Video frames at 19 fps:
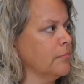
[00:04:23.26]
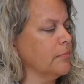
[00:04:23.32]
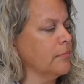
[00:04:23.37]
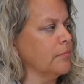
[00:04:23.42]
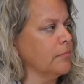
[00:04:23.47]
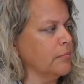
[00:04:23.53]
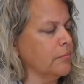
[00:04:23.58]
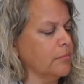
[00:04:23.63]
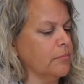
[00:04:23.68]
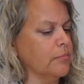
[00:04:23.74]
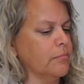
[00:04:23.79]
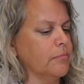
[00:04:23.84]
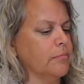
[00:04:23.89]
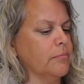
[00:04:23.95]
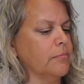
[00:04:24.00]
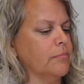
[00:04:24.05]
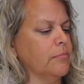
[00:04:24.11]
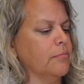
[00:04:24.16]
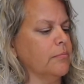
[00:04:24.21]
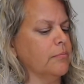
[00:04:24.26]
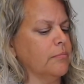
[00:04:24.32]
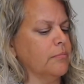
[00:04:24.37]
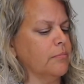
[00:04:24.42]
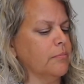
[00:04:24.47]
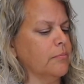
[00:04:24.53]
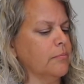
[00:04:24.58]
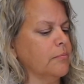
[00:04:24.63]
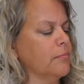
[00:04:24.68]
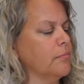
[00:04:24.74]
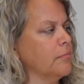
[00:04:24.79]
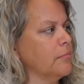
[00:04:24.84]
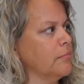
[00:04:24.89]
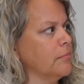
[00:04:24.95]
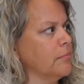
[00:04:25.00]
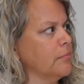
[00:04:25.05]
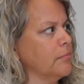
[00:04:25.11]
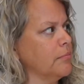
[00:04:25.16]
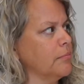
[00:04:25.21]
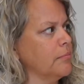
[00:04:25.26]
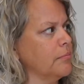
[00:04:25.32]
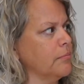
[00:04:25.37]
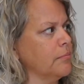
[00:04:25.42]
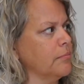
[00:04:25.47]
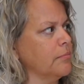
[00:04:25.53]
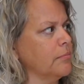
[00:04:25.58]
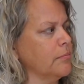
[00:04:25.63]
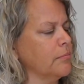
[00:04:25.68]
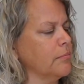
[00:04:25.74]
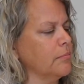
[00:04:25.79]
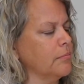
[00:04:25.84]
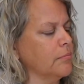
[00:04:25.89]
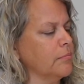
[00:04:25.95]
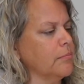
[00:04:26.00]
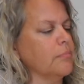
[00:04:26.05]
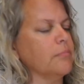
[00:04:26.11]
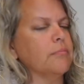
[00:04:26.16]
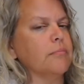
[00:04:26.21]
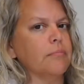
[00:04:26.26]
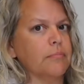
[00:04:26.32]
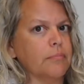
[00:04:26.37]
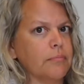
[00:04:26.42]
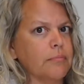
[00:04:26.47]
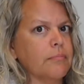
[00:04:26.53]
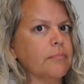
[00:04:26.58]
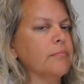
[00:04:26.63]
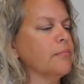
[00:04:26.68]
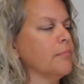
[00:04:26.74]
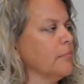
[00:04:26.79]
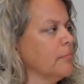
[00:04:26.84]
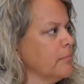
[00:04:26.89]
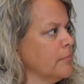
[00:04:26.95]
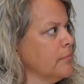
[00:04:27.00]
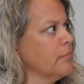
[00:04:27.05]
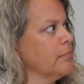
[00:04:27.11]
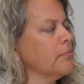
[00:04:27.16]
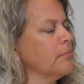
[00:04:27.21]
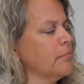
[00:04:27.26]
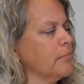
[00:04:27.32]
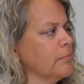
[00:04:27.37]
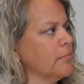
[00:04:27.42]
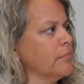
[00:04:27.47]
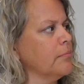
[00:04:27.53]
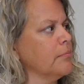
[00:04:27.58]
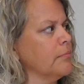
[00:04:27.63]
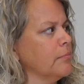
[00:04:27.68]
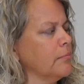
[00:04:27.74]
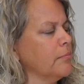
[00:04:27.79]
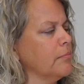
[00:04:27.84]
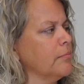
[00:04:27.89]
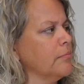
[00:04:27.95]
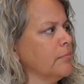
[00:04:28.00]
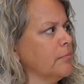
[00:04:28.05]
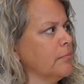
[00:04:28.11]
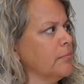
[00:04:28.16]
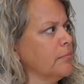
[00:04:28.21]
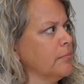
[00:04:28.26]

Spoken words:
(not speaking)